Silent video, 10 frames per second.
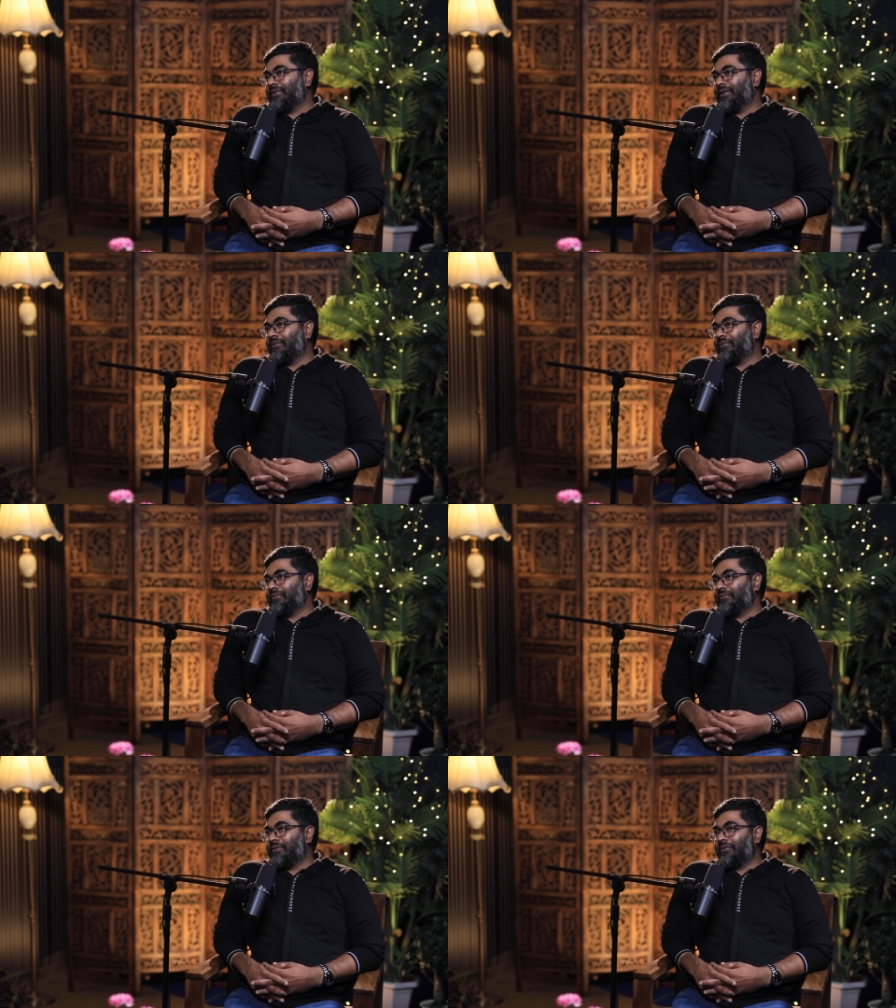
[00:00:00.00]
you
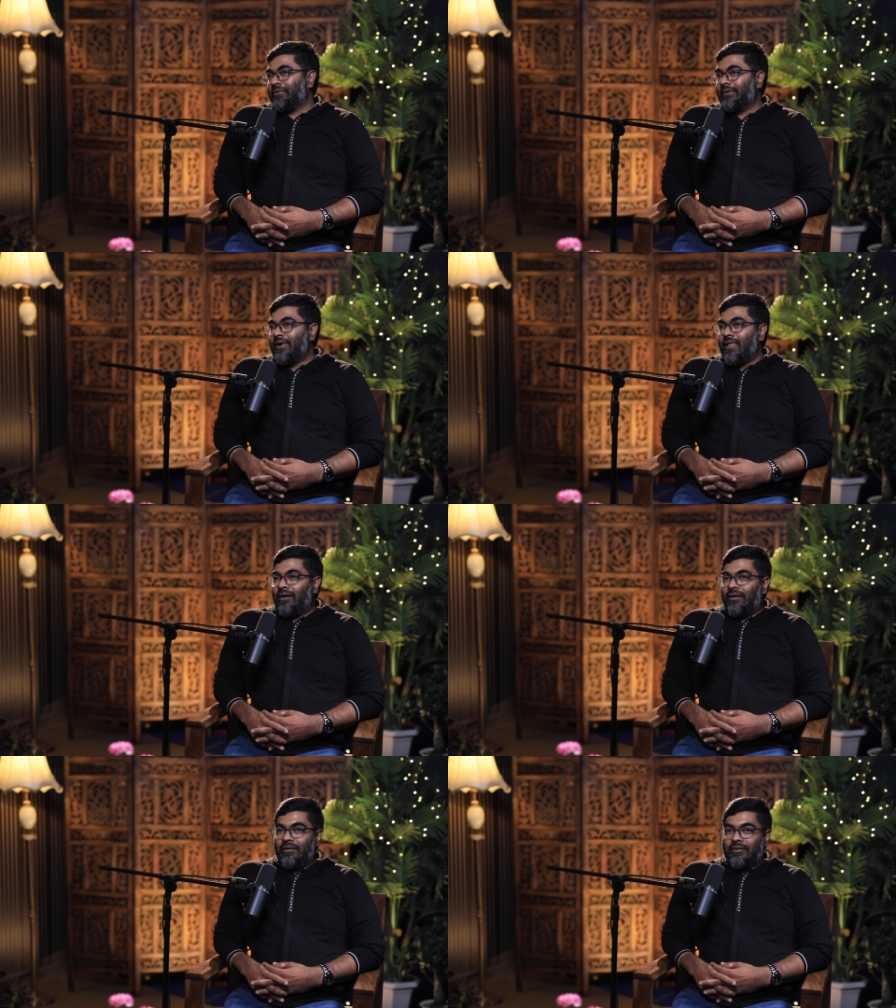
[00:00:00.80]
know
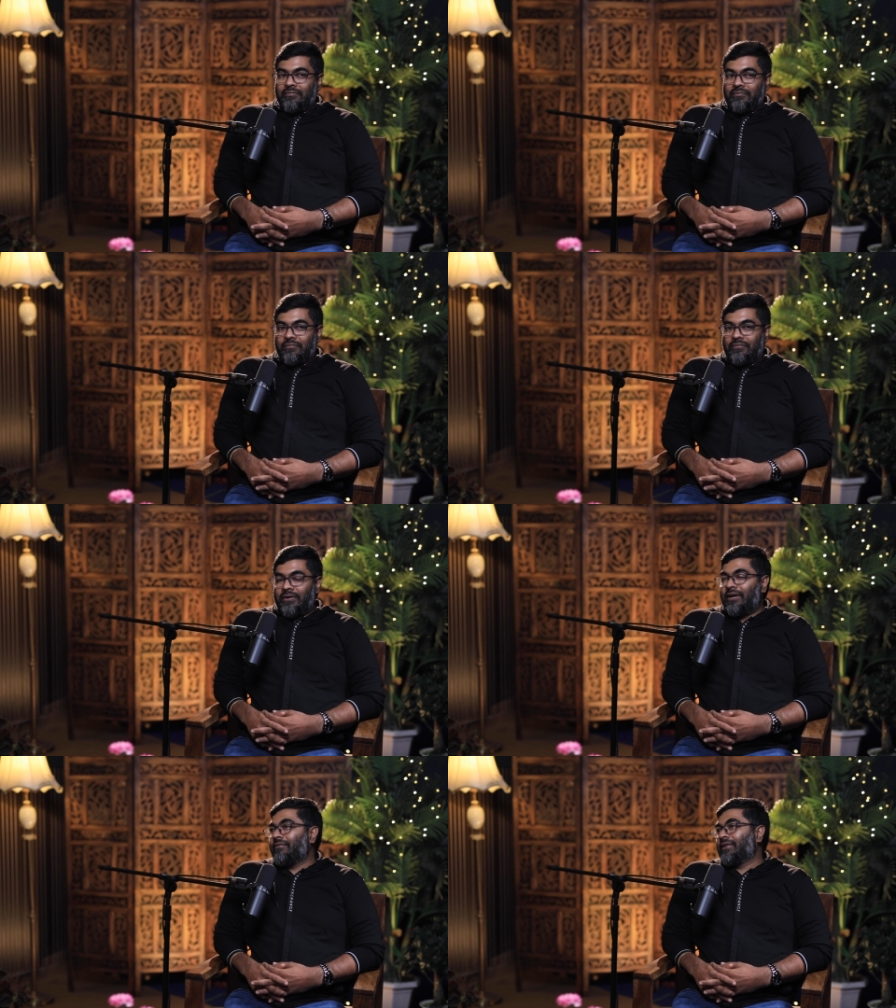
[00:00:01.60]

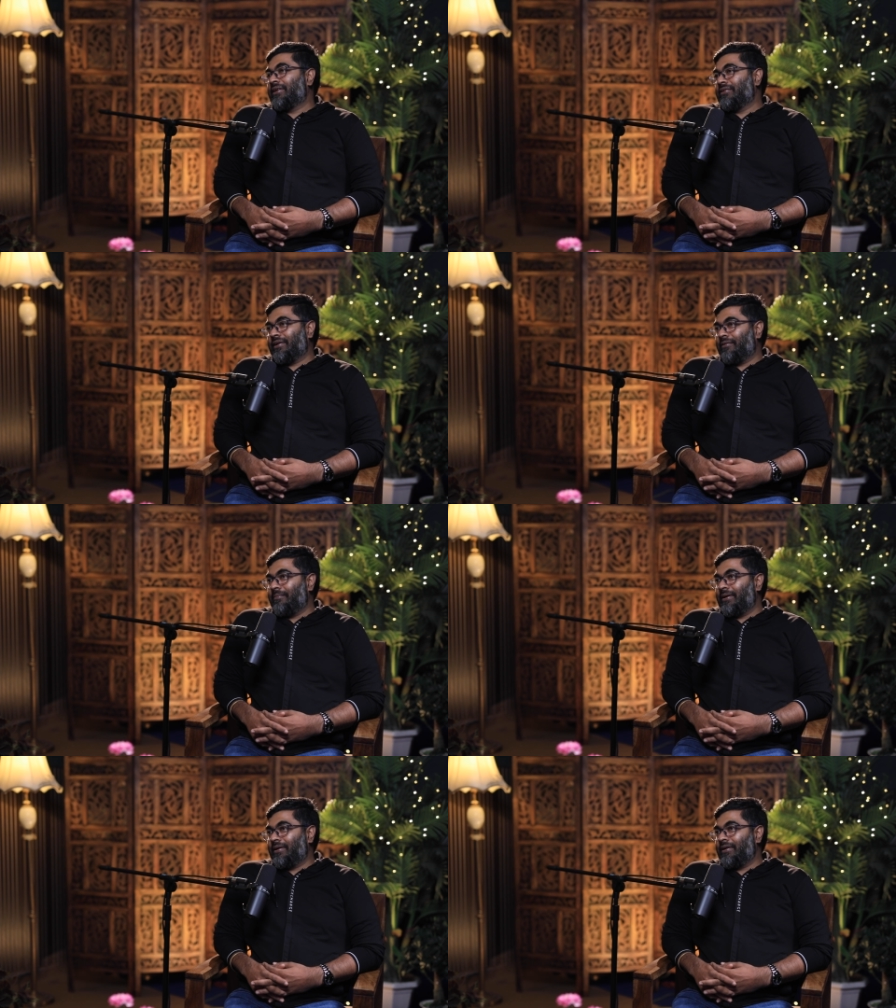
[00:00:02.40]
Whatever that you
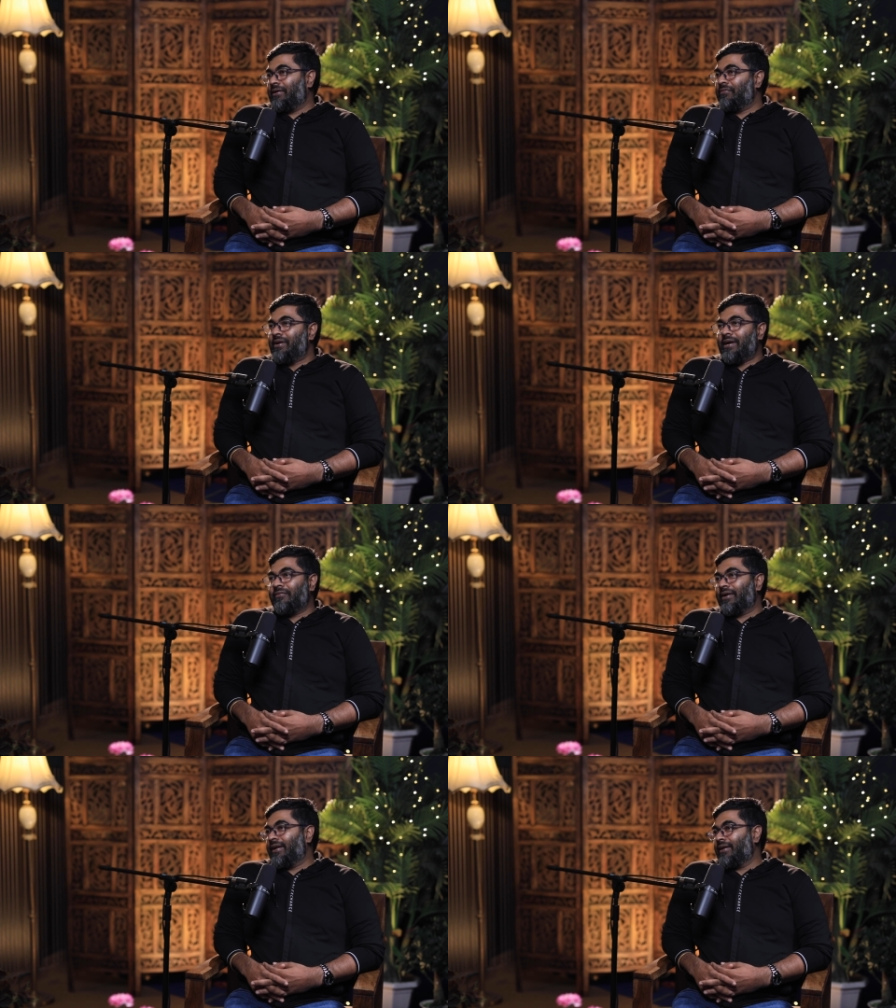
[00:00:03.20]
have built, it would die
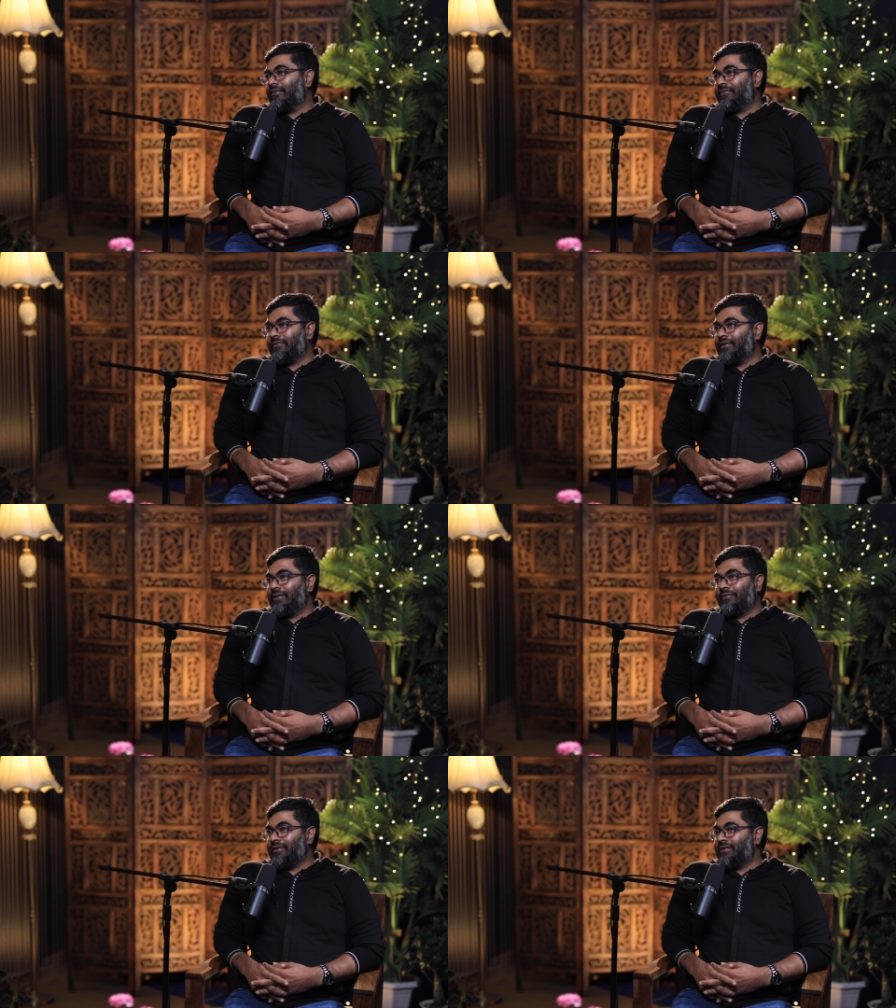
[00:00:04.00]
one day if
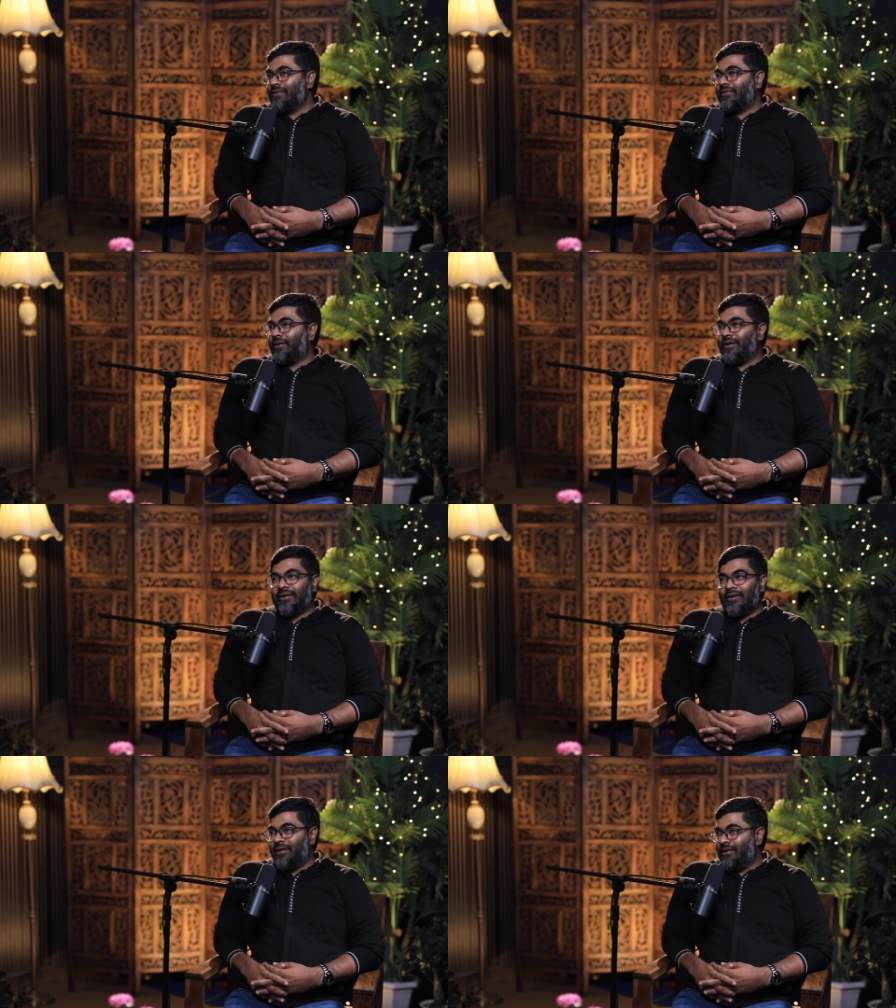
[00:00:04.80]
innovation is not a
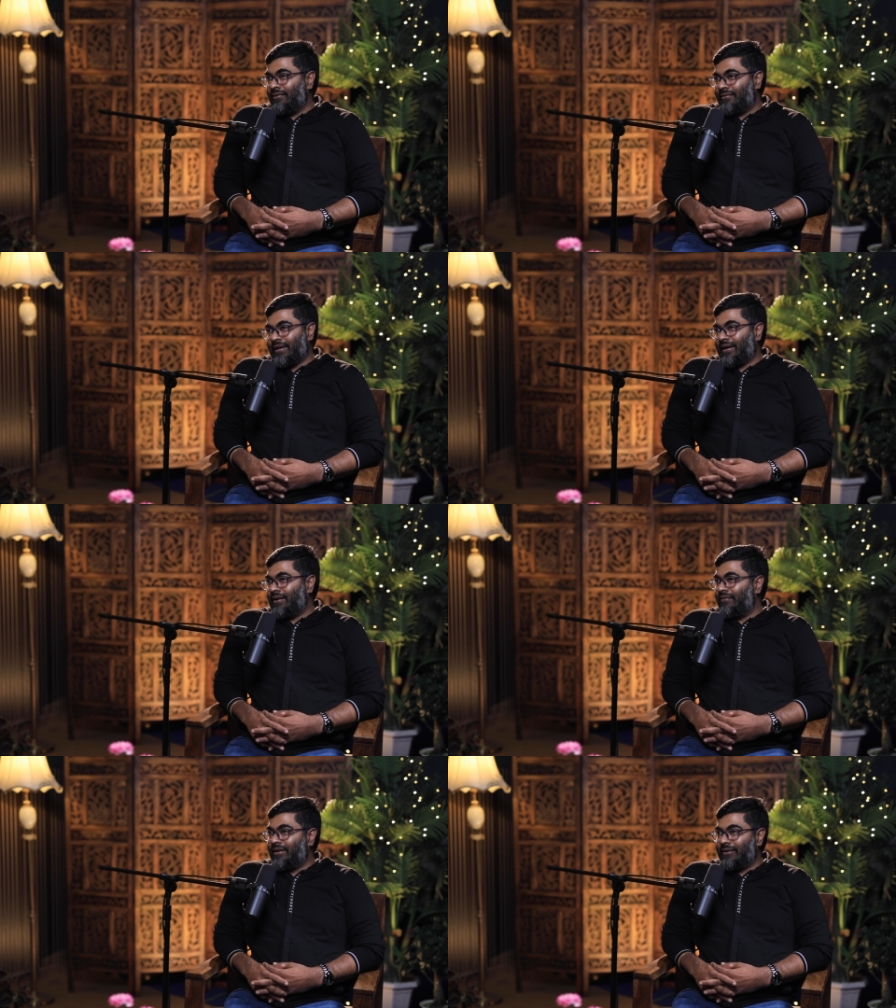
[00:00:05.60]
continuous
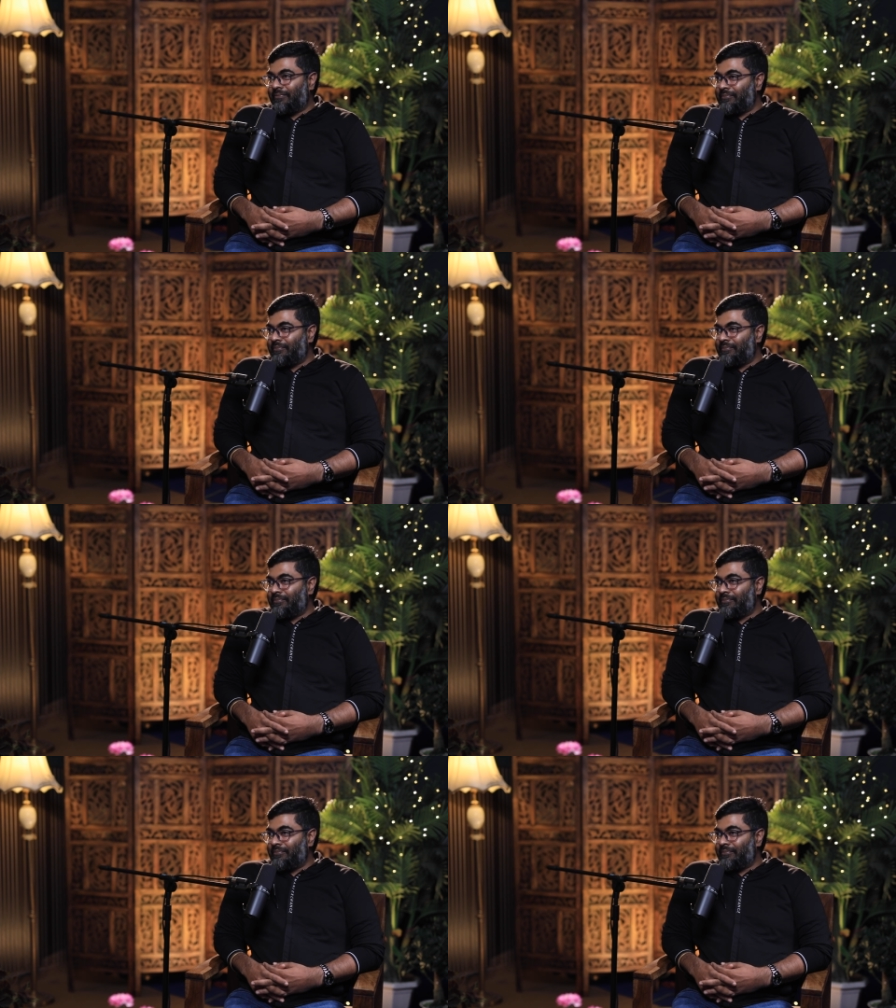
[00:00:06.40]
activity.